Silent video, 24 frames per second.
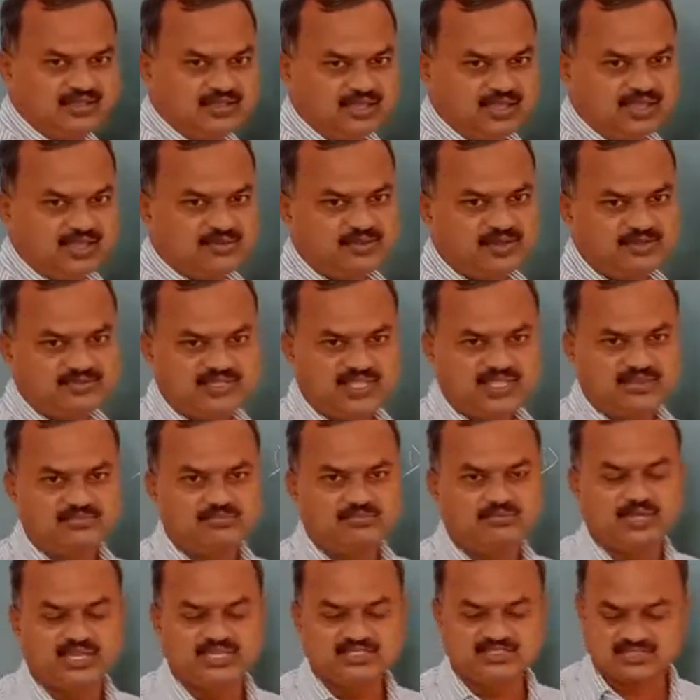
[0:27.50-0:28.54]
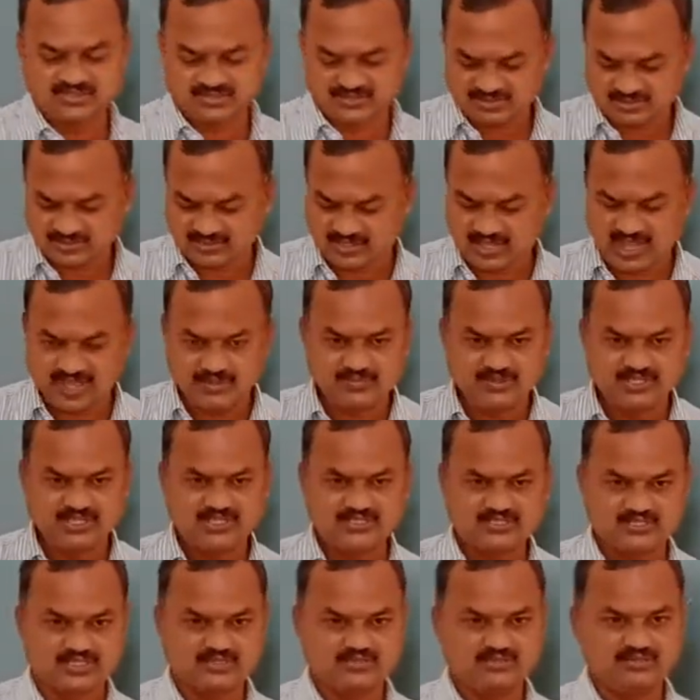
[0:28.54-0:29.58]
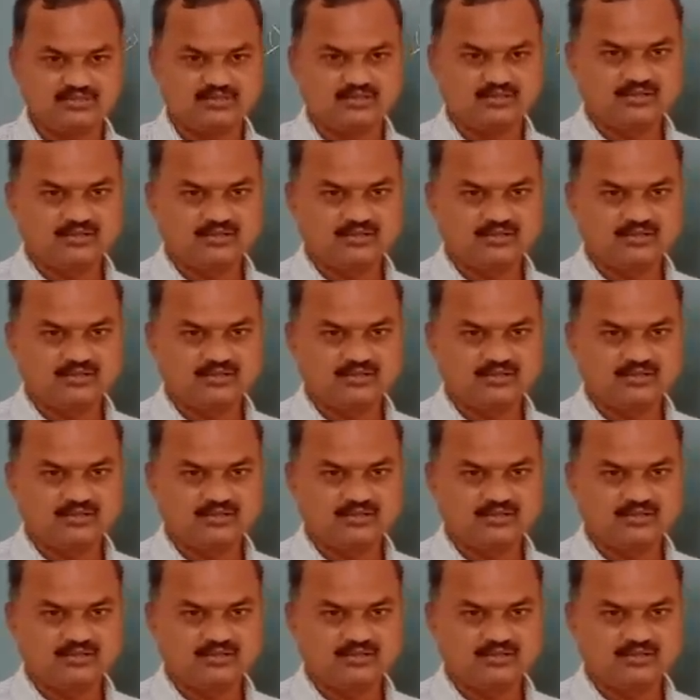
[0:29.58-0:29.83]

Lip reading: Among them, first application